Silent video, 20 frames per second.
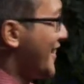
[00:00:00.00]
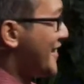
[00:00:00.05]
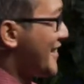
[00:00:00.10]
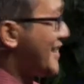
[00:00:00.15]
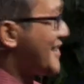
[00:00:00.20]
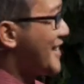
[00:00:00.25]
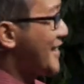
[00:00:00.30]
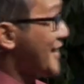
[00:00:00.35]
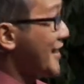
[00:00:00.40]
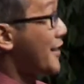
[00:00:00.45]

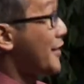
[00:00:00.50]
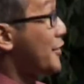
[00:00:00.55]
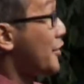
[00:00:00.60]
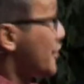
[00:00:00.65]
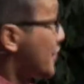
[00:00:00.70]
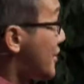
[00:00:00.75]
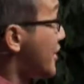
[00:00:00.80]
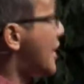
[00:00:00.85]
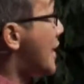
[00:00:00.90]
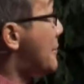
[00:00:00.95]
this is a
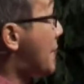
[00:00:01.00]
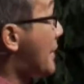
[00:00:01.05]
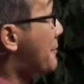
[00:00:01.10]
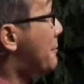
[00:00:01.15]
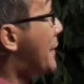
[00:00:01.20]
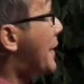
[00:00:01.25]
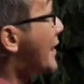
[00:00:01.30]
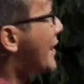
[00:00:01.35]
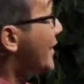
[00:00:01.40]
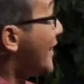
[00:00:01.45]
good sleeping
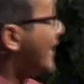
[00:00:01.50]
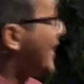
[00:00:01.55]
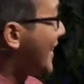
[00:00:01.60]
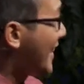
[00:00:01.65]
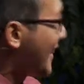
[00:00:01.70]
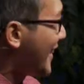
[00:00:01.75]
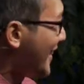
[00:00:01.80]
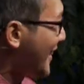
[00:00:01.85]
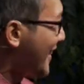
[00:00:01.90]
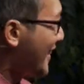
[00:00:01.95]
pill.
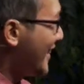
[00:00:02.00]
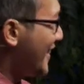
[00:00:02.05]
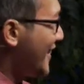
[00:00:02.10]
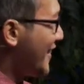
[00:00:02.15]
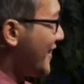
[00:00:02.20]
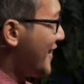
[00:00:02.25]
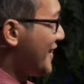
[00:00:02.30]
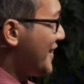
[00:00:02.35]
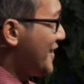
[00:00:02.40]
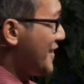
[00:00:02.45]

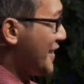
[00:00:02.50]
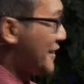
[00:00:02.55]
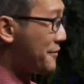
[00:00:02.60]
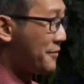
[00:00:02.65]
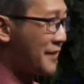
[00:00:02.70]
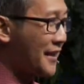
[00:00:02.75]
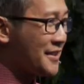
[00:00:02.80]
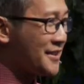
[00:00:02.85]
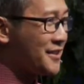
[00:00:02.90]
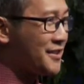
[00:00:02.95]
and
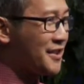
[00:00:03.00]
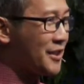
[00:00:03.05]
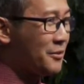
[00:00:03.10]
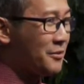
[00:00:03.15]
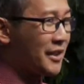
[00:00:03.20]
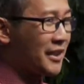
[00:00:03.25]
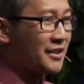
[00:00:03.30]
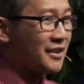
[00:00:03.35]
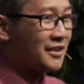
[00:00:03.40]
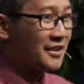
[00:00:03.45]
friends, you know
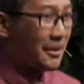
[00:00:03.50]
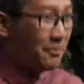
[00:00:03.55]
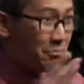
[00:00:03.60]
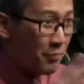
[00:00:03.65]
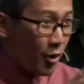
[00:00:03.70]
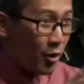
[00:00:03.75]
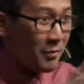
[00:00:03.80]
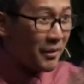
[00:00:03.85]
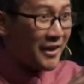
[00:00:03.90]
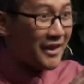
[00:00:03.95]
what? The
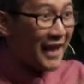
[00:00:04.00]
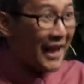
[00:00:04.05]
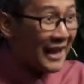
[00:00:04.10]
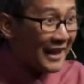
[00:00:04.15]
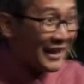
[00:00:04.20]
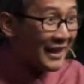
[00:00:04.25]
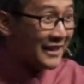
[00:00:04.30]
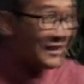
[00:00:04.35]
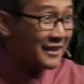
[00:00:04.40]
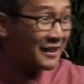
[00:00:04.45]
moment I
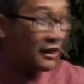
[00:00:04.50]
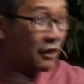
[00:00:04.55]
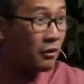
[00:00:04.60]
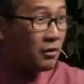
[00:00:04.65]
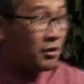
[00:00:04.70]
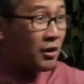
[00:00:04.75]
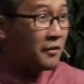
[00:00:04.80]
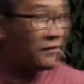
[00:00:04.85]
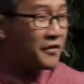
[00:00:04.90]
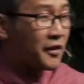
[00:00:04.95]
let go
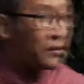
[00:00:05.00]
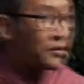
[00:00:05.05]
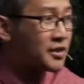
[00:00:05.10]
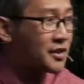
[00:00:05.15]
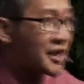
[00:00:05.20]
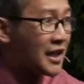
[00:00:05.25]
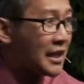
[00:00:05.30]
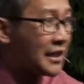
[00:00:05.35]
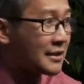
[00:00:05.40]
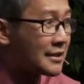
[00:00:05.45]
of those
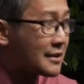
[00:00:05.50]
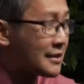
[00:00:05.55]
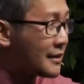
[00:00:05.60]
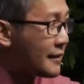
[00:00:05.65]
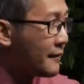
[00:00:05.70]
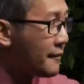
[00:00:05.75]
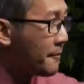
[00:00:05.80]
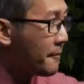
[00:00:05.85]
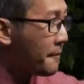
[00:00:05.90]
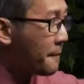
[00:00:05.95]
things,
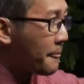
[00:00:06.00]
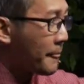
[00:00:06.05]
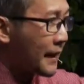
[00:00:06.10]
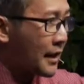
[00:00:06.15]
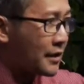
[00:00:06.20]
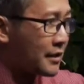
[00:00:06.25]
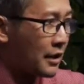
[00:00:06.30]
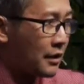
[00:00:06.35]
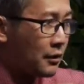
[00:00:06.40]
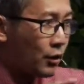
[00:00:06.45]

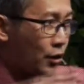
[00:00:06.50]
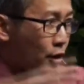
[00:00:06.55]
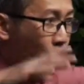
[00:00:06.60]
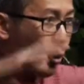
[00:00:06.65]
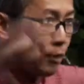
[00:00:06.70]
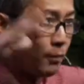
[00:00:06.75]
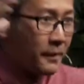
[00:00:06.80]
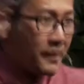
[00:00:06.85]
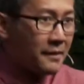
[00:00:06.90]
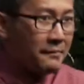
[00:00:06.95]
the Lord
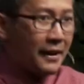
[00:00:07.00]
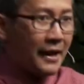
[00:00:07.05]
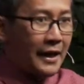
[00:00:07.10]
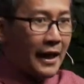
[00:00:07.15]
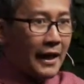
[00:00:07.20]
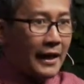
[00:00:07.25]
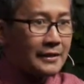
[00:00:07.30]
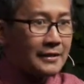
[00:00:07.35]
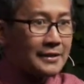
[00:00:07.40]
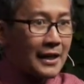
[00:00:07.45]
opened my
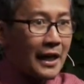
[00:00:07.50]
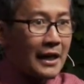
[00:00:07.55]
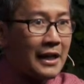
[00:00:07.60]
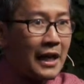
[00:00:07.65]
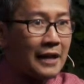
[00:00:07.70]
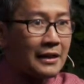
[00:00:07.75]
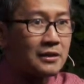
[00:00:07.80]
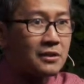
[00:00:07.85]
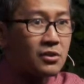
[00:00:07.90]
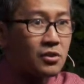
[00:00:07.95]
eyes and
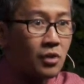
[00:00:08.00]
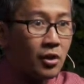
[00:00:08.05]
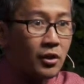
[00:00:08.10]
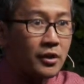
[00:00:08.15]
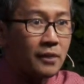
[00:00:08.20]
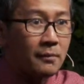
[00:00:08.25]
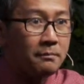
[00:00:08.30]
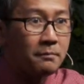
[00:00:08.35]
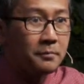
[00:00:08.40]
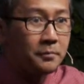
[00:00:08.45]
I saw
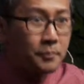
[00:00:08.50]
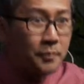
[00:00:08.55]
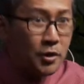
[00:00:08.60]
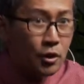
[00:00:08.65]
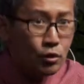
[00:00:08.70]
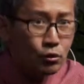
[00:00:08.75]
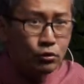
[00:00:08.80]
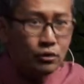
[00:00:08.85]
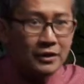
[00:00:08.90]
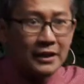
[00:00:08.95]
the
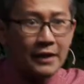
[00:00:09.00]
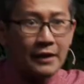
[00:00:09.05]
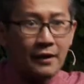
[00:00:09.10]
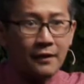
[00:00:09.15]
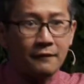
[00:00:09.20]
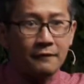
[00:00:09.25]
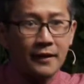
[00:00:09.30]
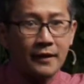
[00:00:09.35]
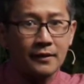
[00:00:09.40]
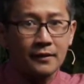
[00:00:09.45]
beauty
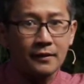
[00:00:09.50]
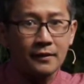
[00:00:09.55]
of it.